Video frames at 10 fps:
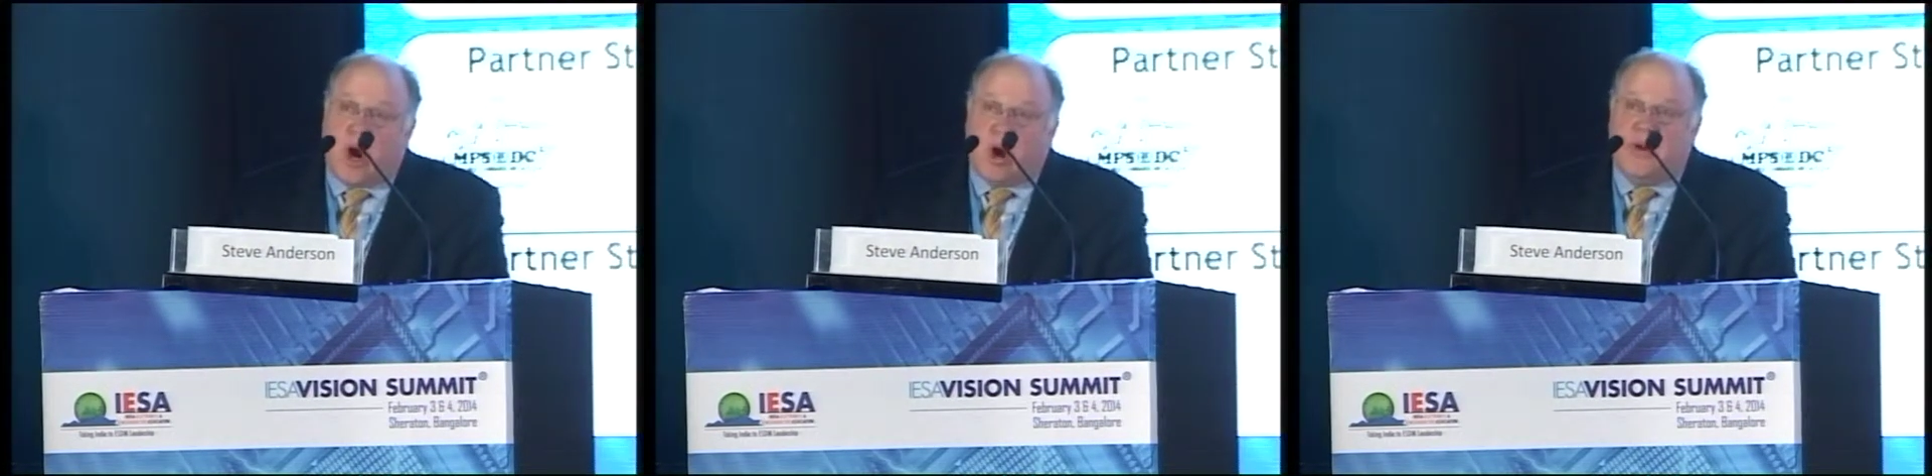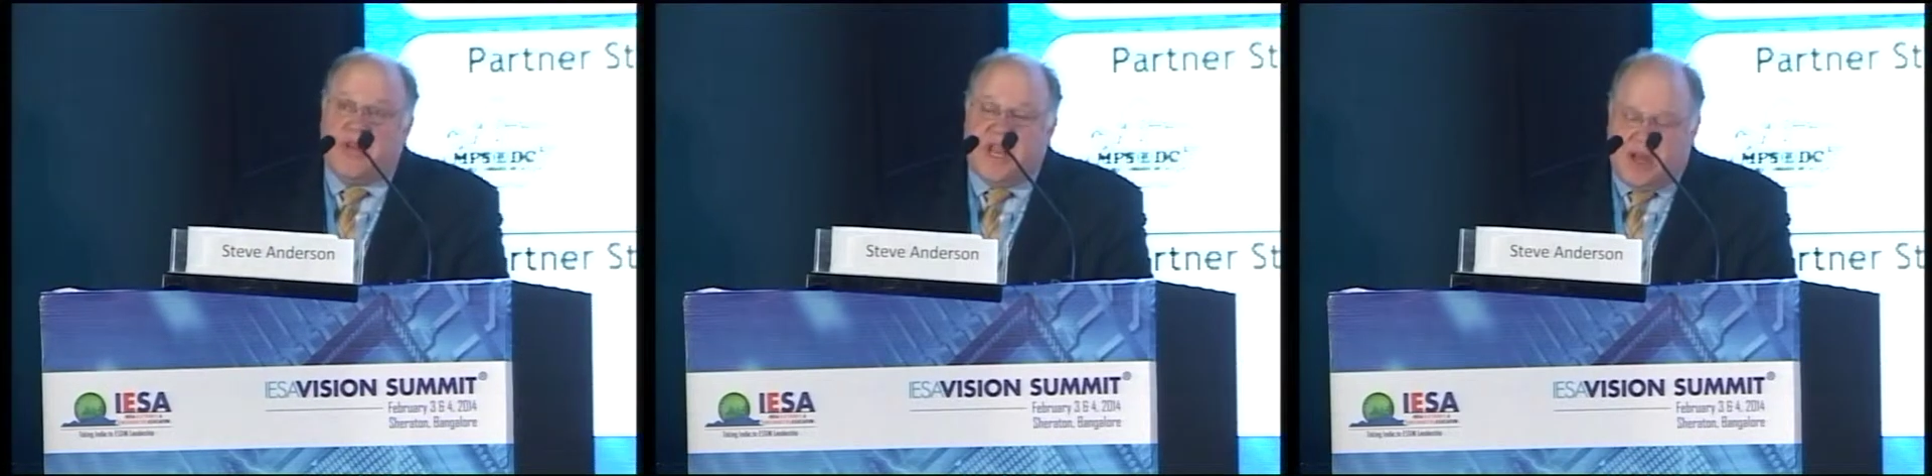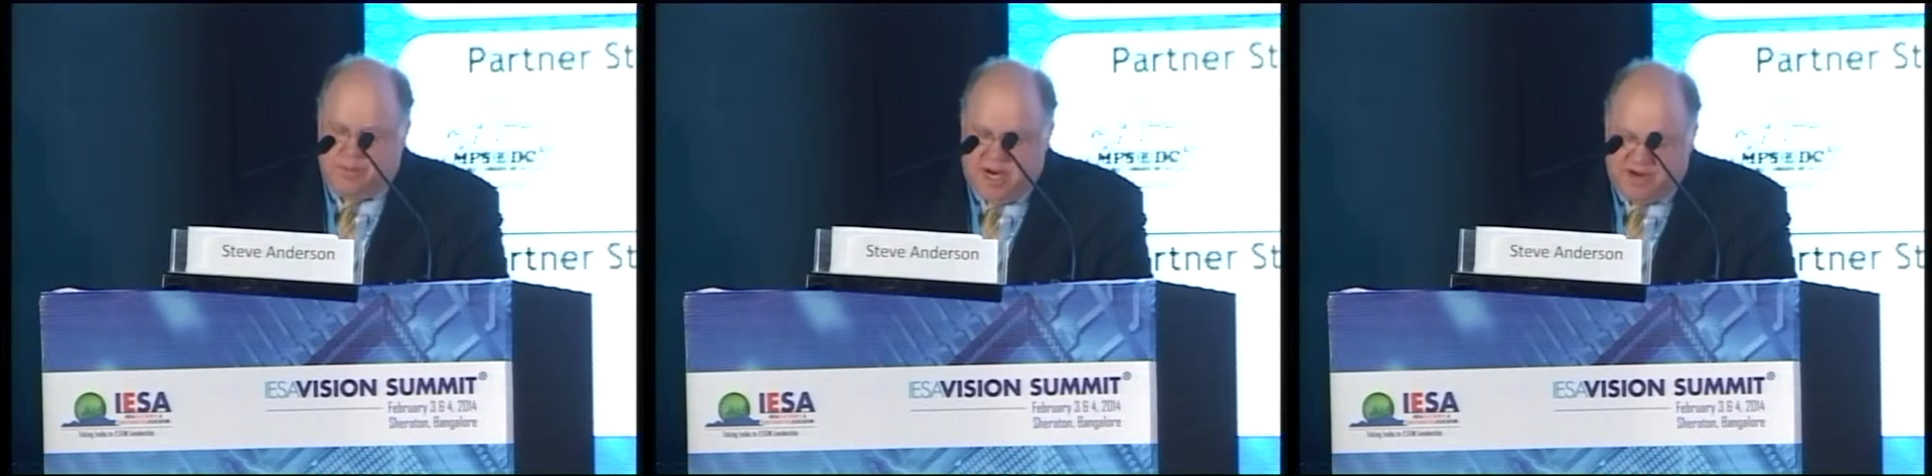
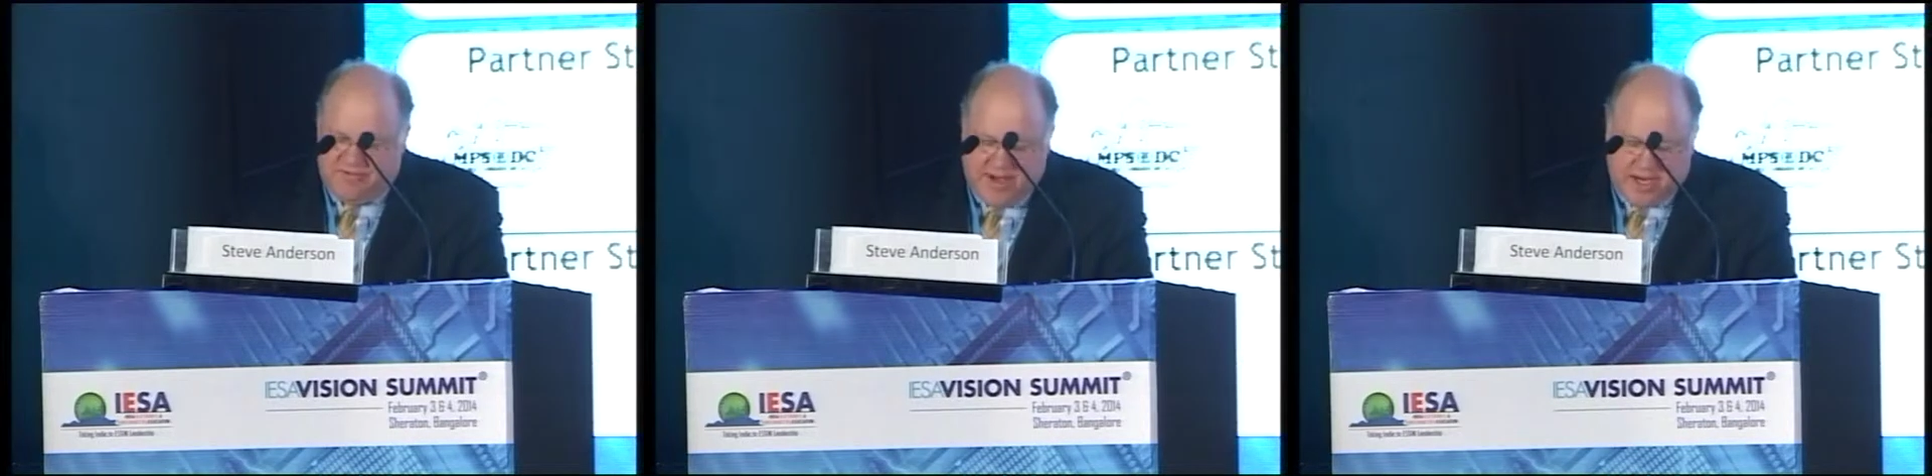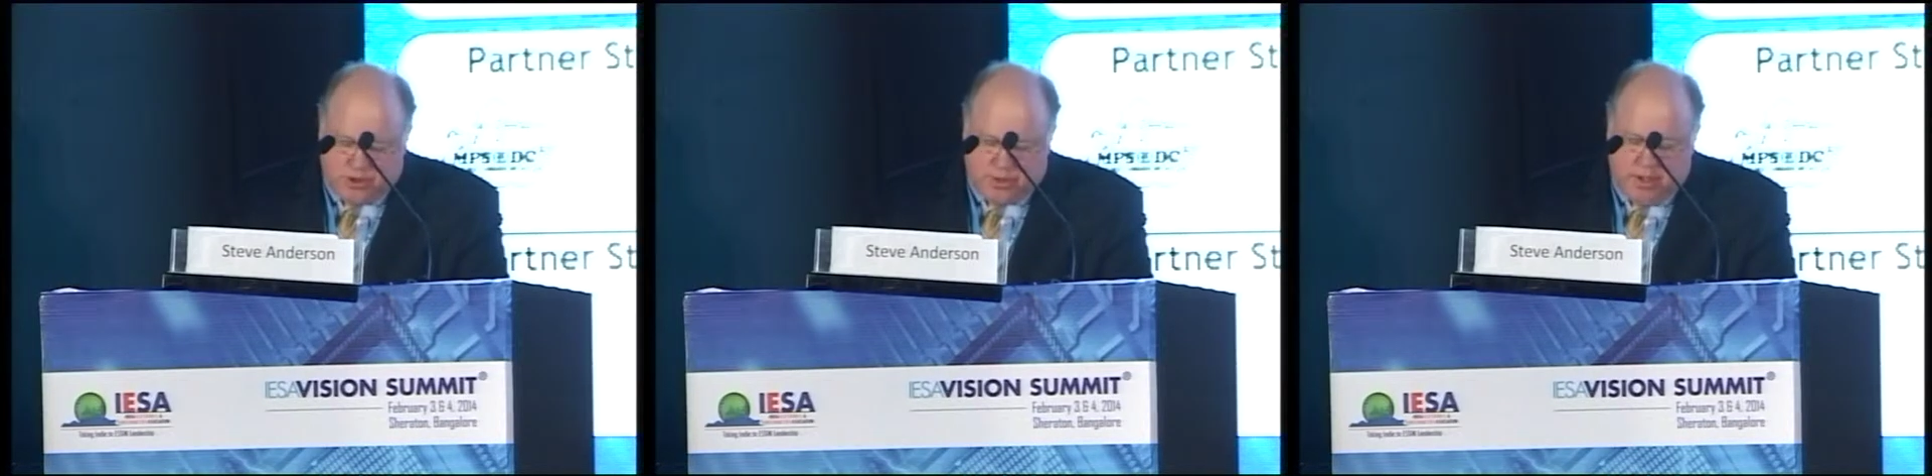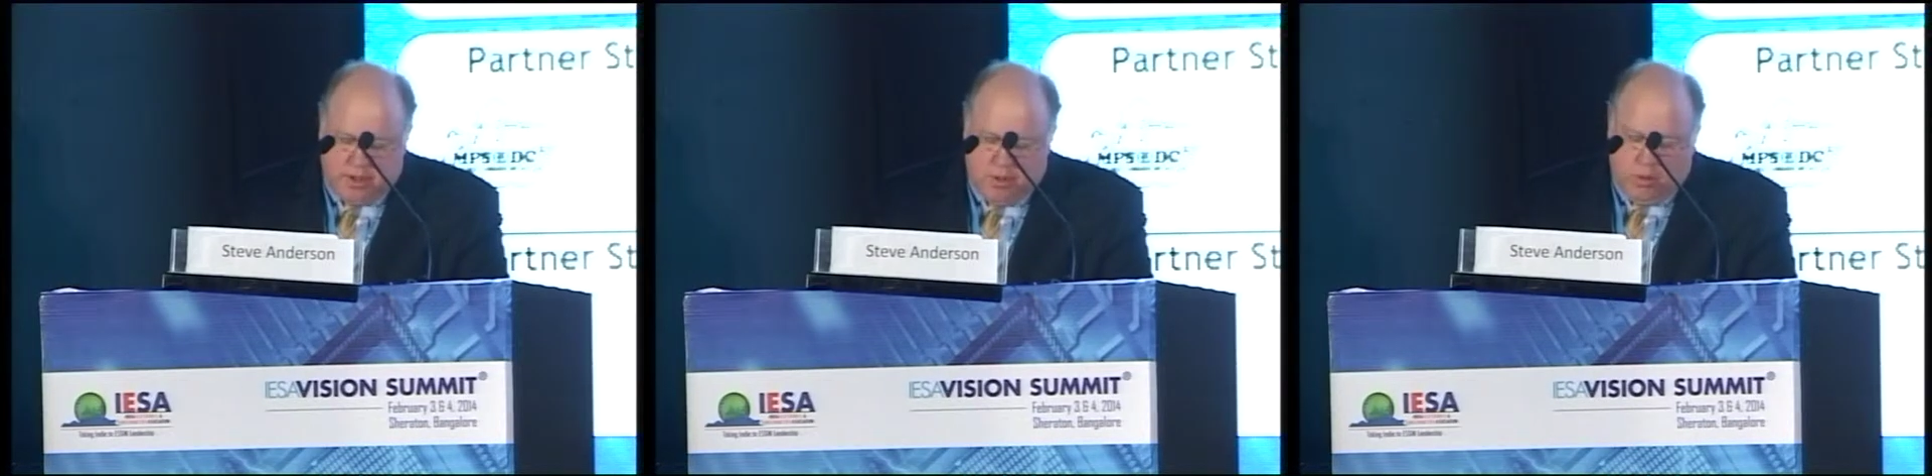R&D, and manufacturing